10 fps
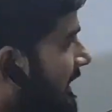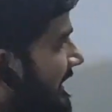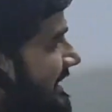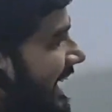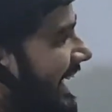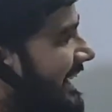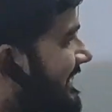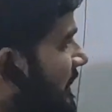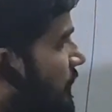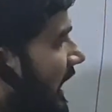These x
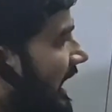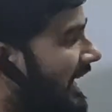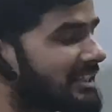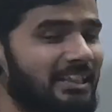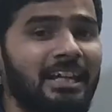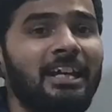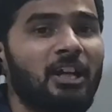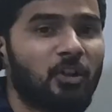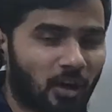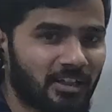and y are the
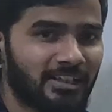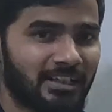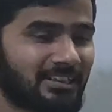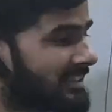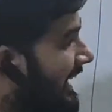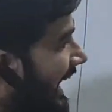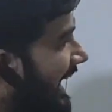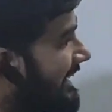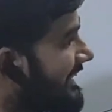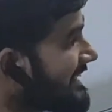coordinates,
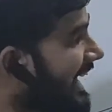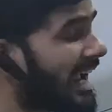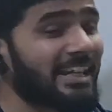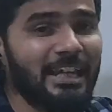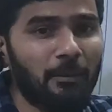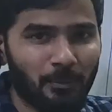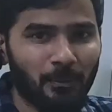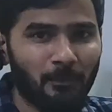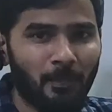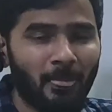and this I cap
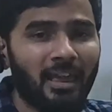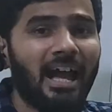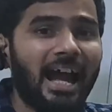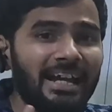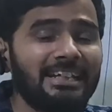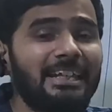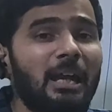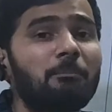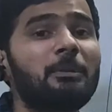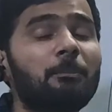
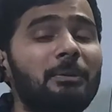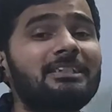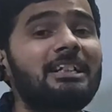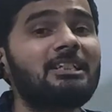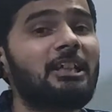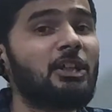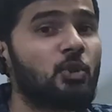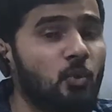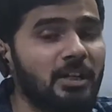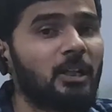represents a
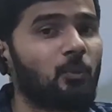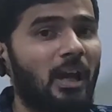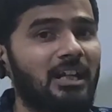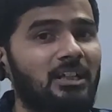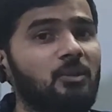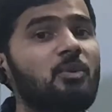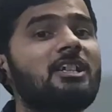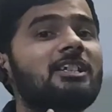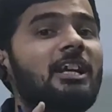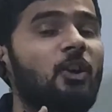unit vector which
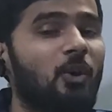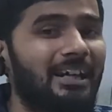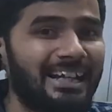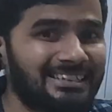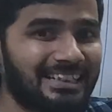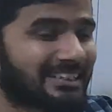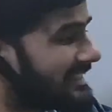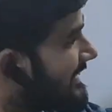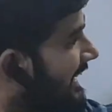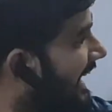is along
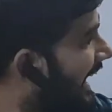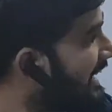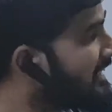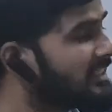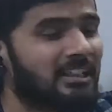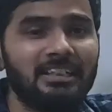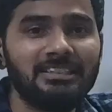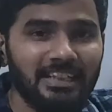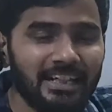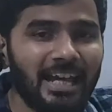x-axis, and
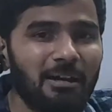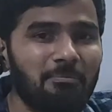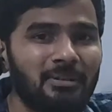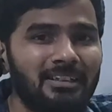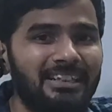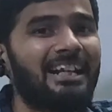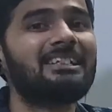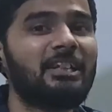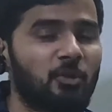j cap, that is a